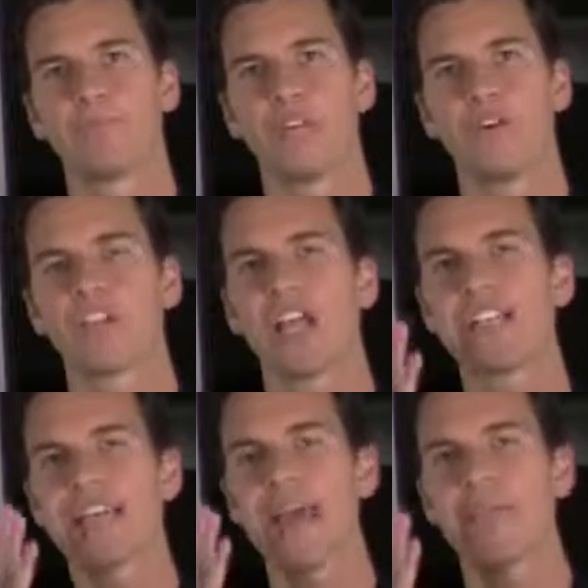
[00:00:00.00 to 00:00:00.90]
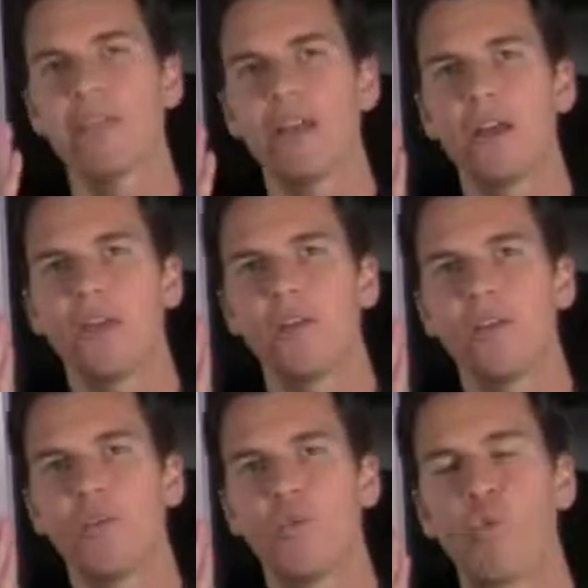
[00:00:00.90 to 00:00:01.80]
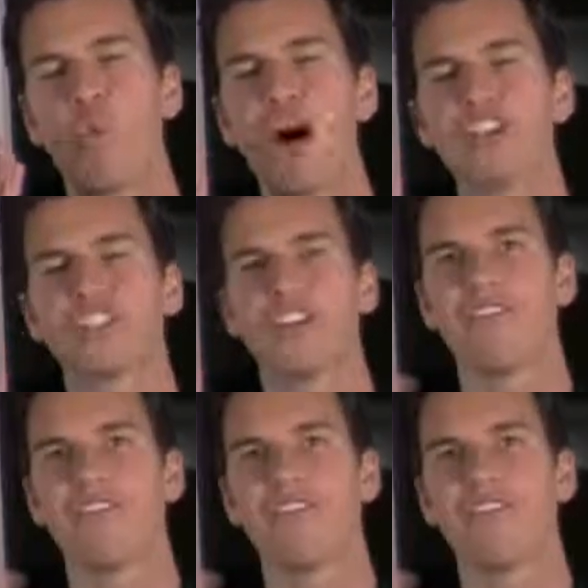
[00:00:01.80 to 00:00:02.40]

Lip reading: It was like that rush